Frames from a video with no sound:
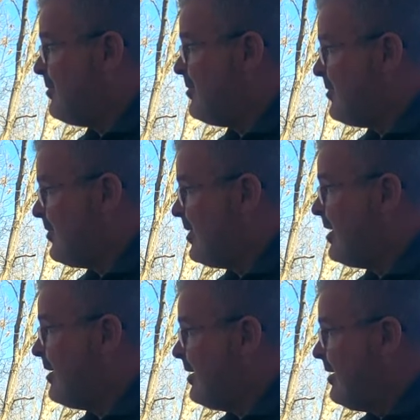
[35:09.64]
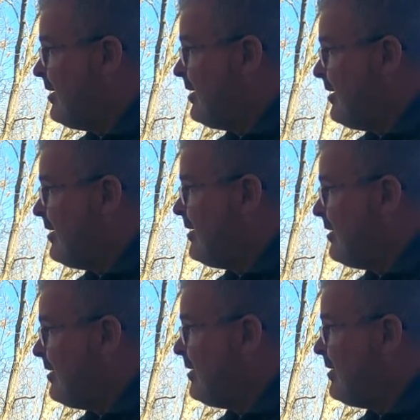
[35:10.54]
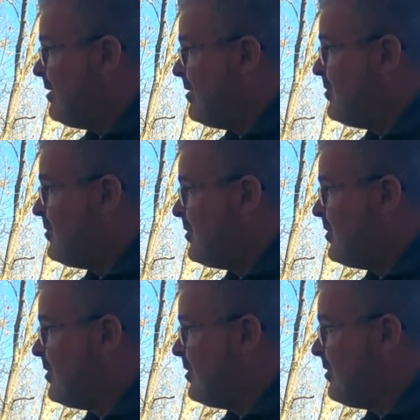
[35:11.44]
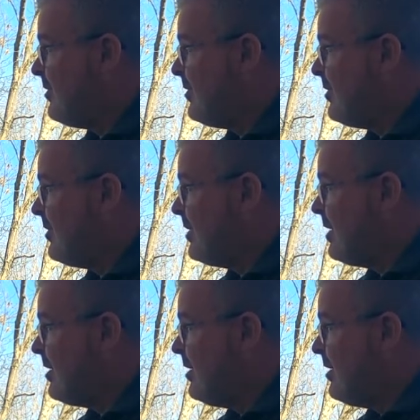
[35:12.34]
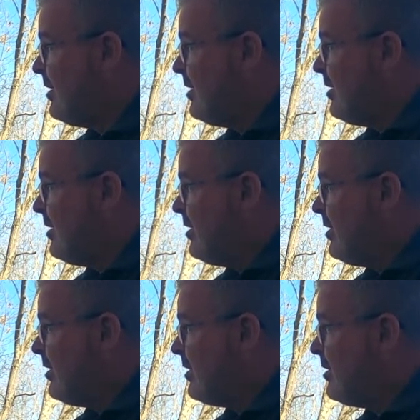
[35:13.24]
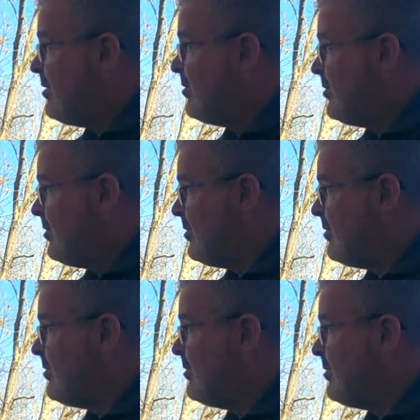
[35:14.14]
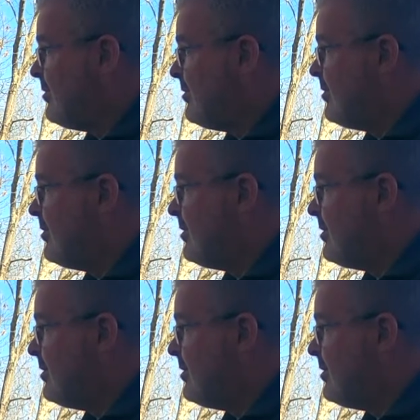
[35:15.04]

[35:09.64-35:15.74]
doing horrible things, and then came to a saving knowledge of Christ, and